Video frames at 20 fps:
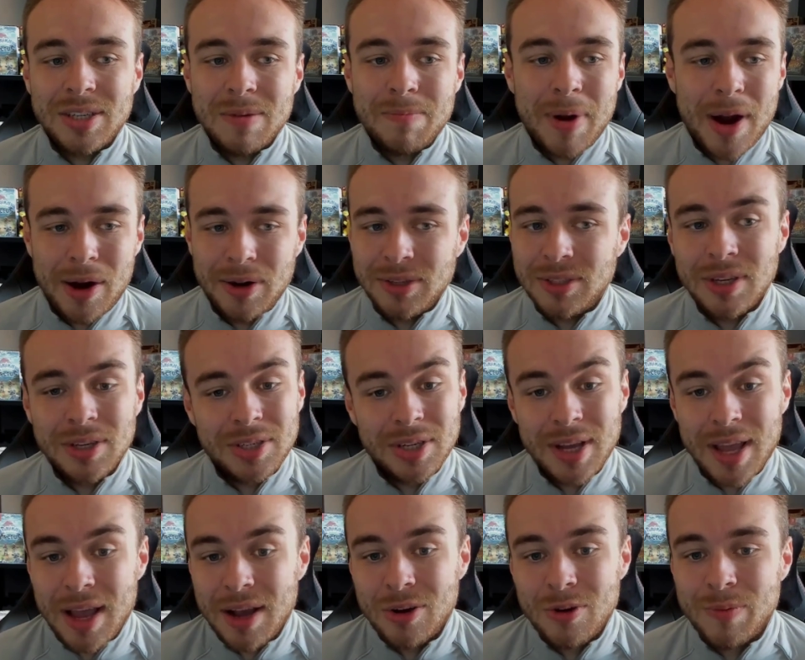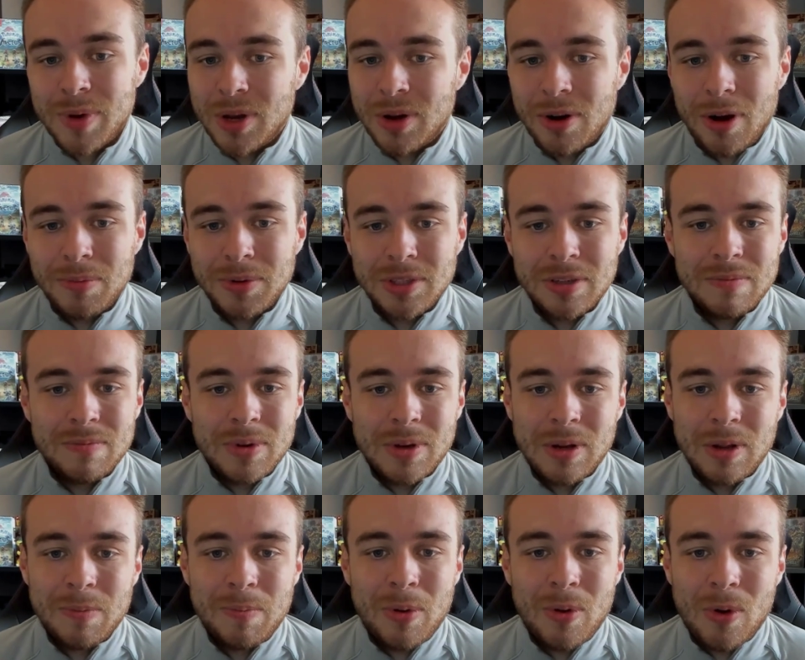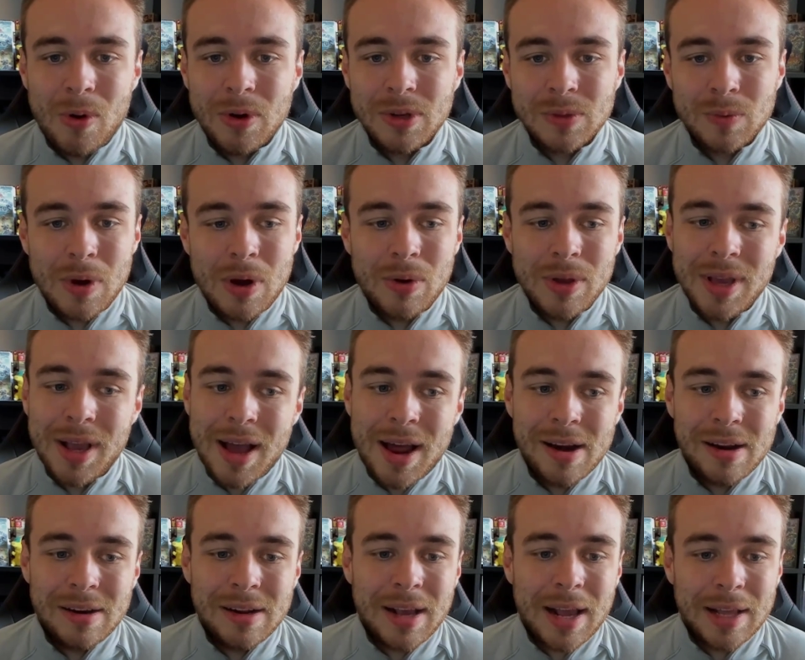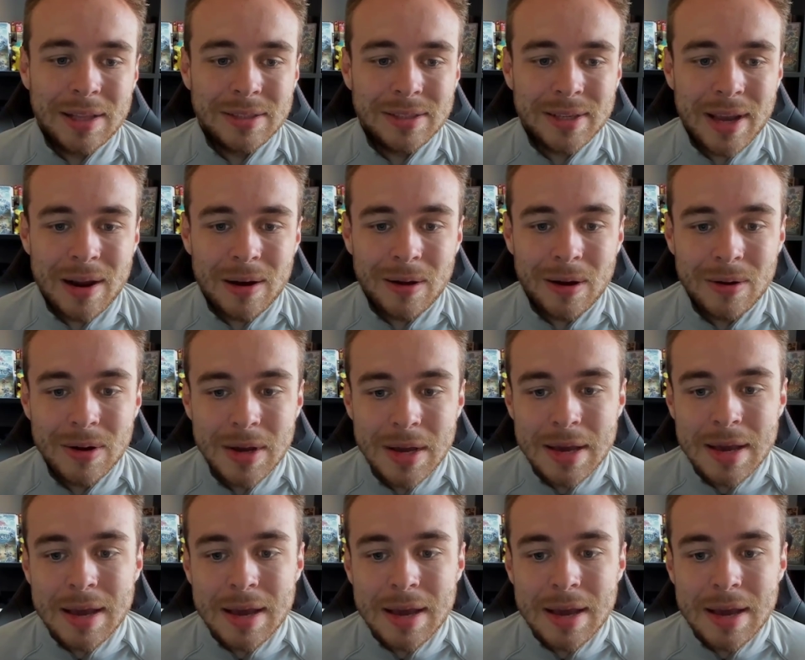Perisic, again, could be a good option, but Laporte as well, you kind of need Cancelo.